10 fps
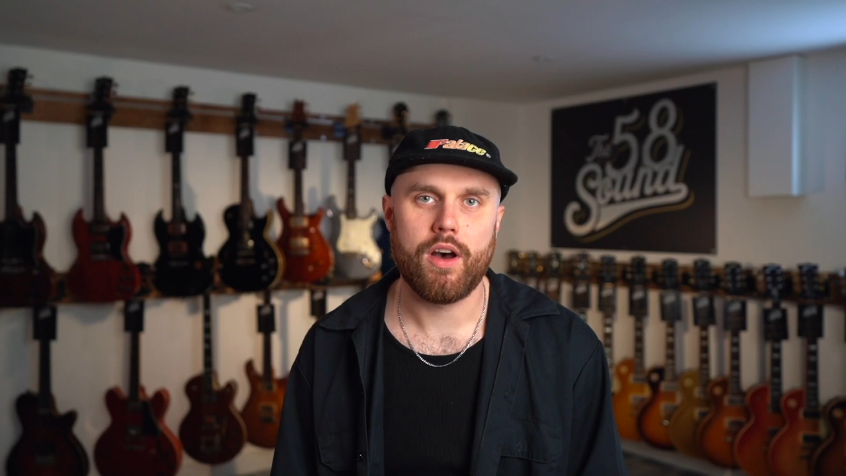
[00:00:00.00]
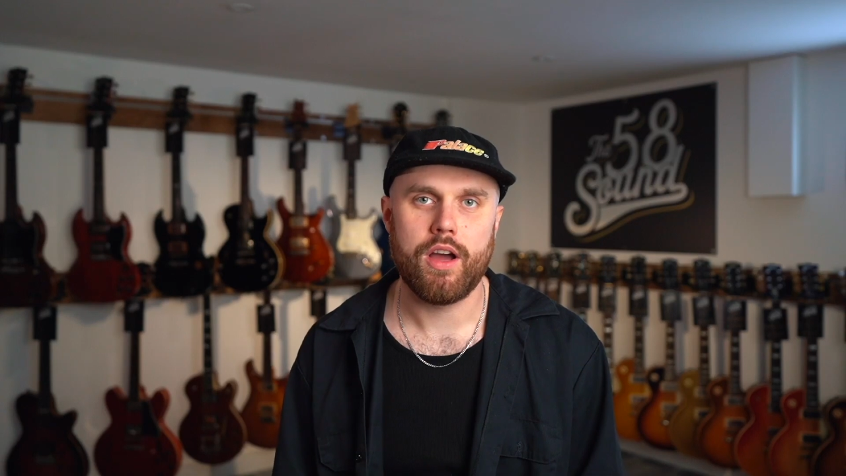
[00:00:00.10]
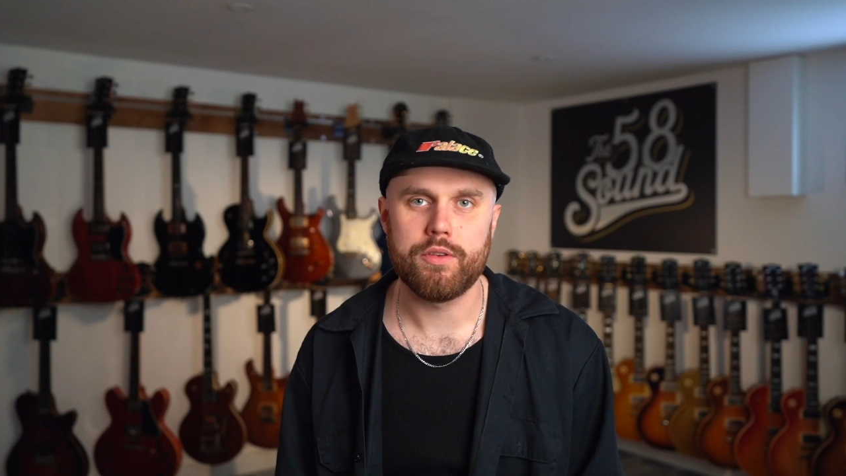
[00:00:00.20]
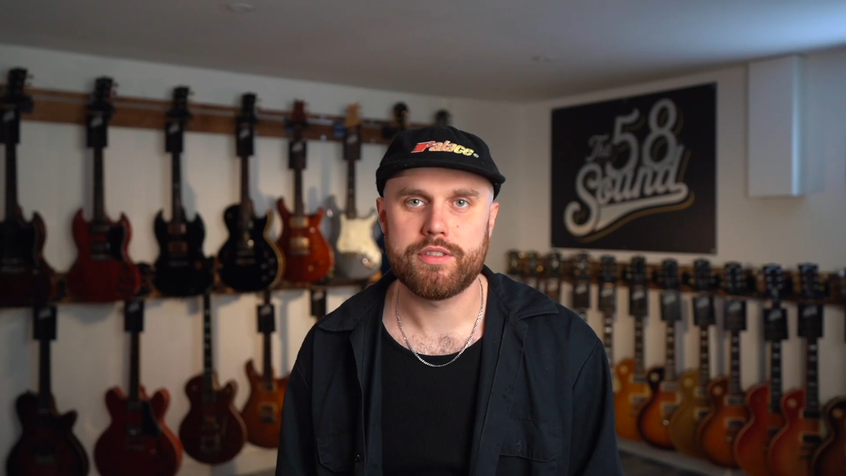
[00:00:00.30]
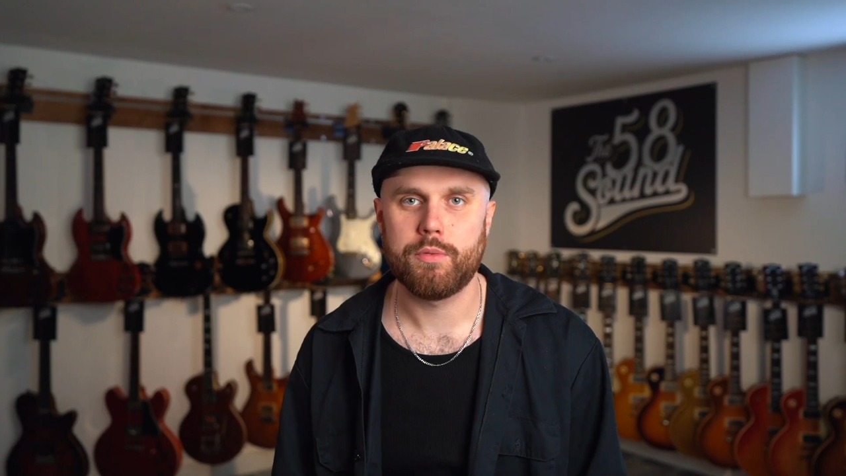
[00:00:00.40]
I
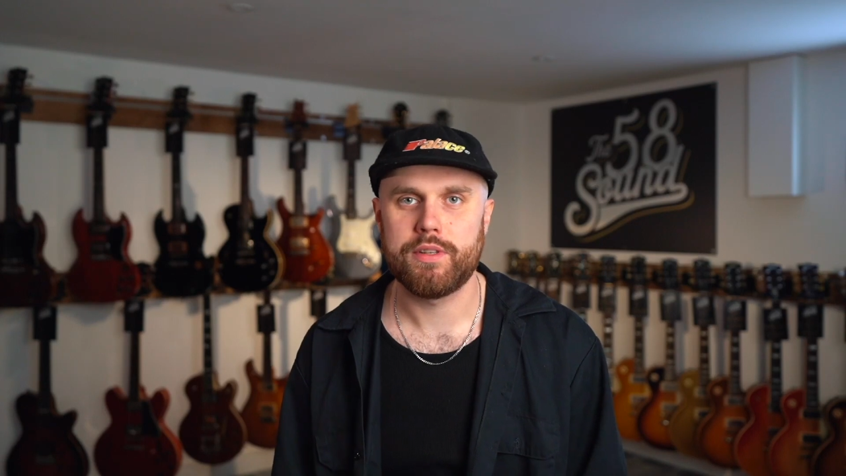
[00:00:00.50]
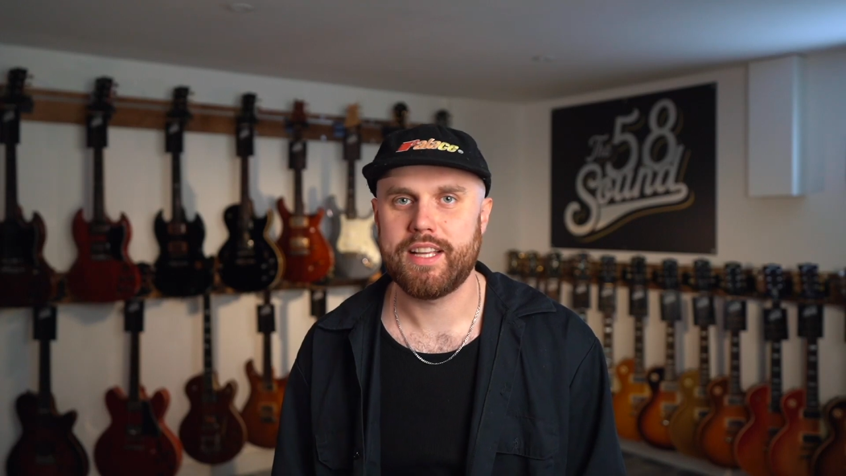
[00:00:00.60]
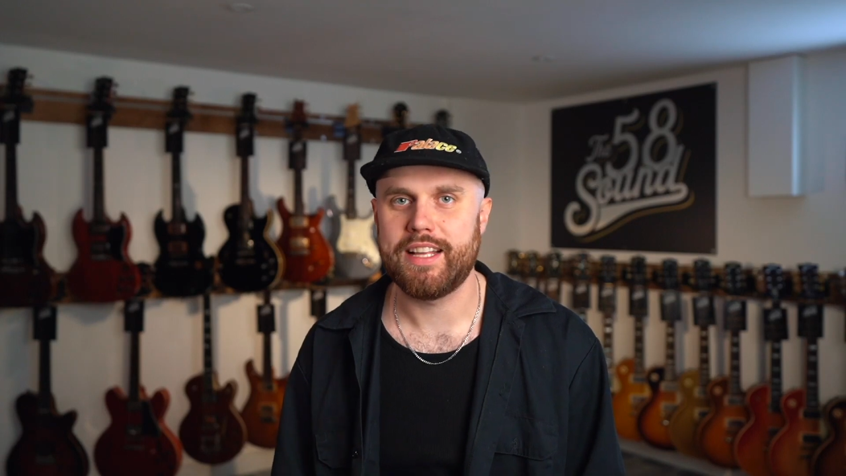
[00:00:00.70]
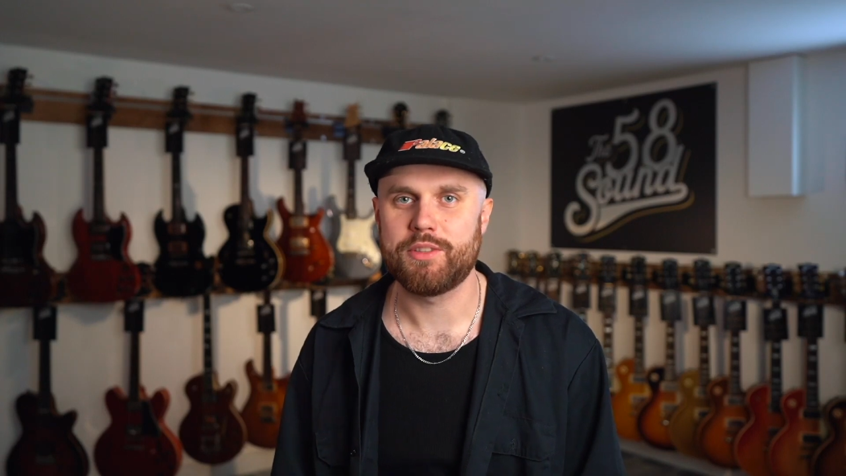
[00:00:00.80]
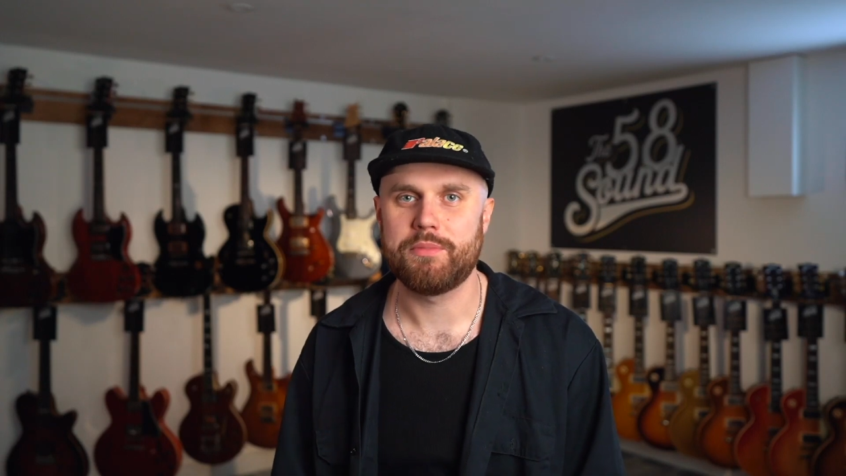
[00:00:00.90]
also want to
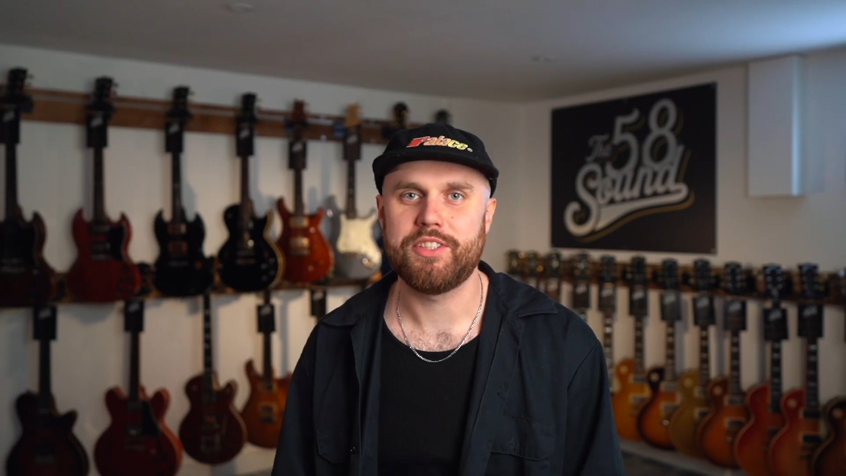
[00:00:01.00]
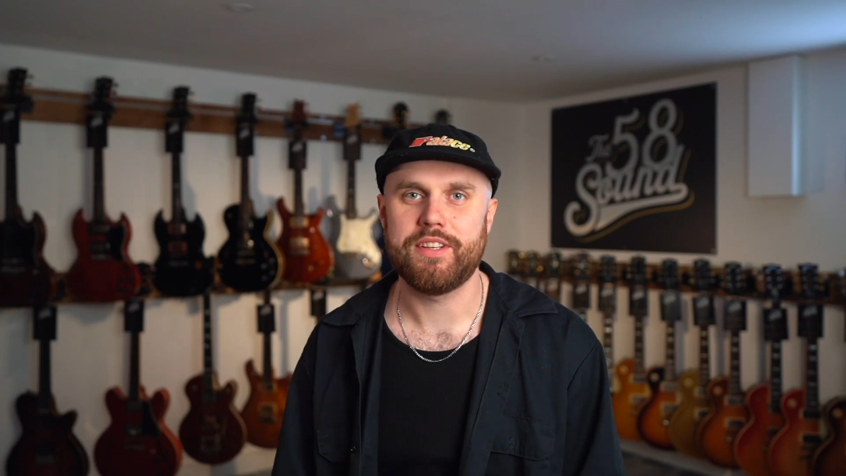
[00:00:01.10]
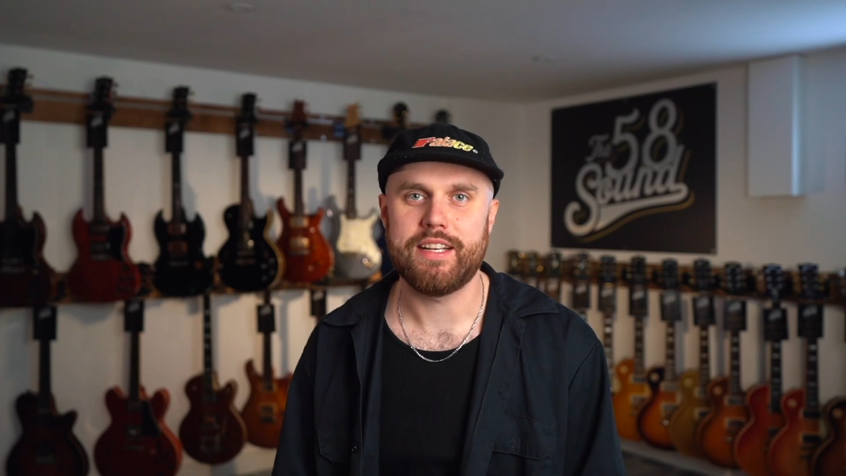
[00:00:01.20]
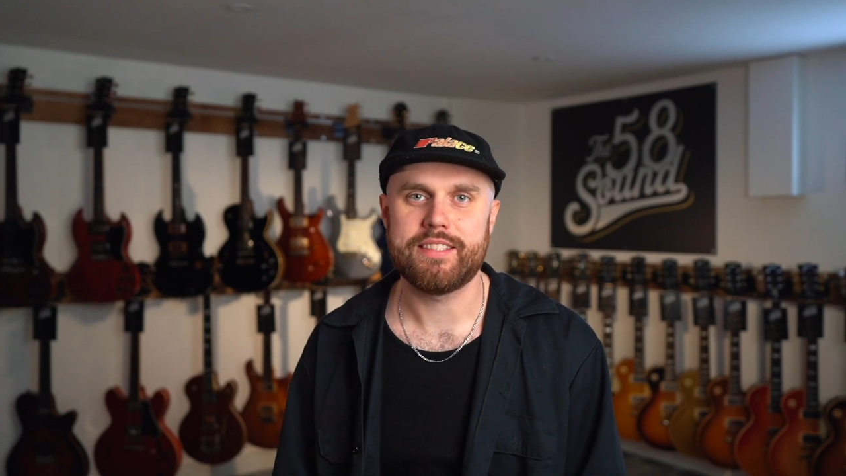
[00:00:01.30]
take this opportunity to